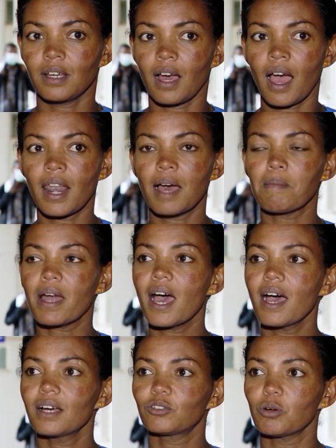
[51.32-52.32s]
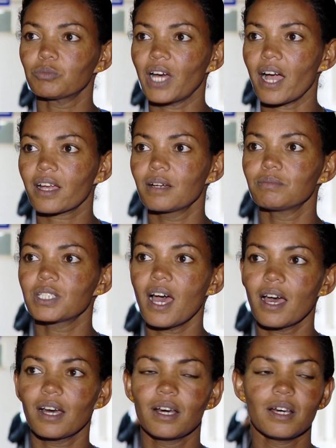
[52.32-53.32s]
as they get no service here after
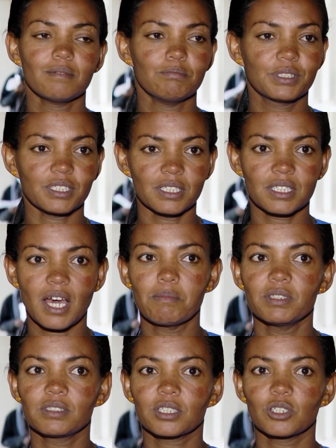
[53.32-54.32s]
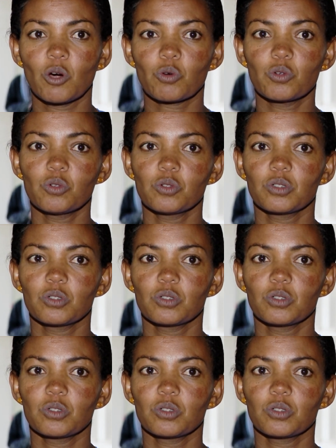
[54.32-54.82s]
making a long journey to the hospital.